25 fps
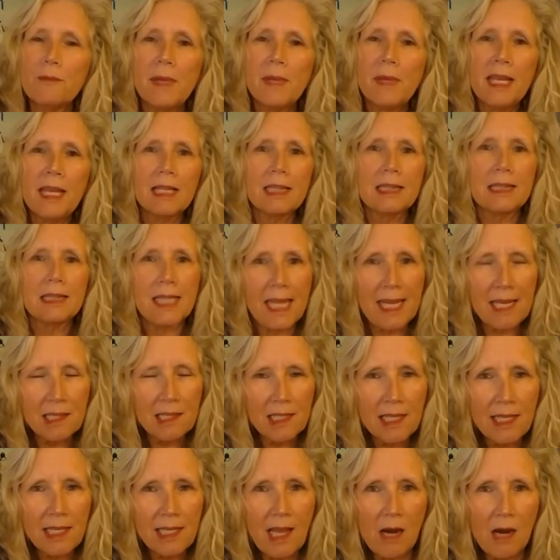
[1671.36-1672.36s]
me
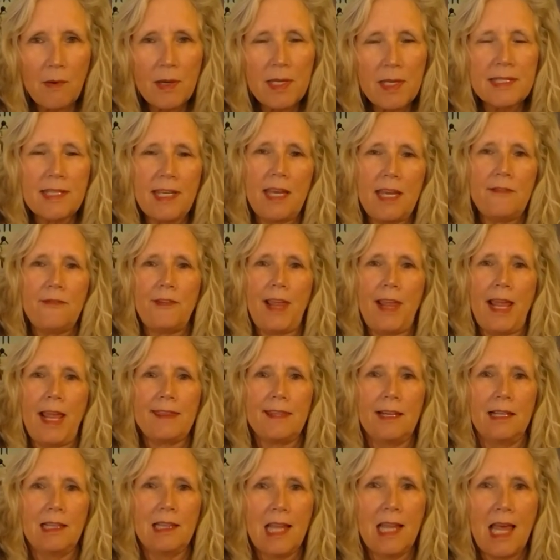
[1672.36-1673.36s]
lately, I would say for like
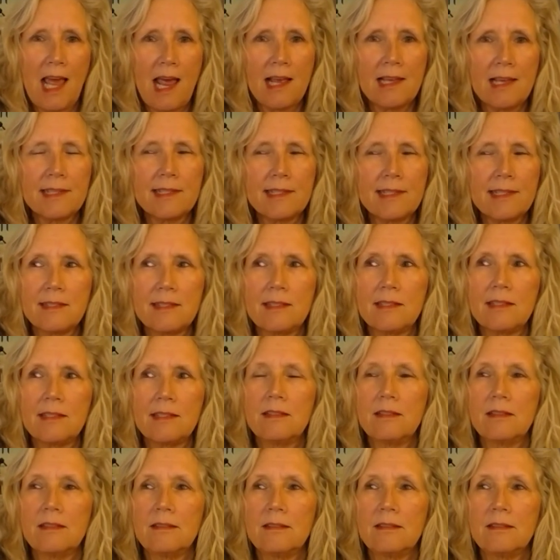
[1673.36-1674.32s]
the last,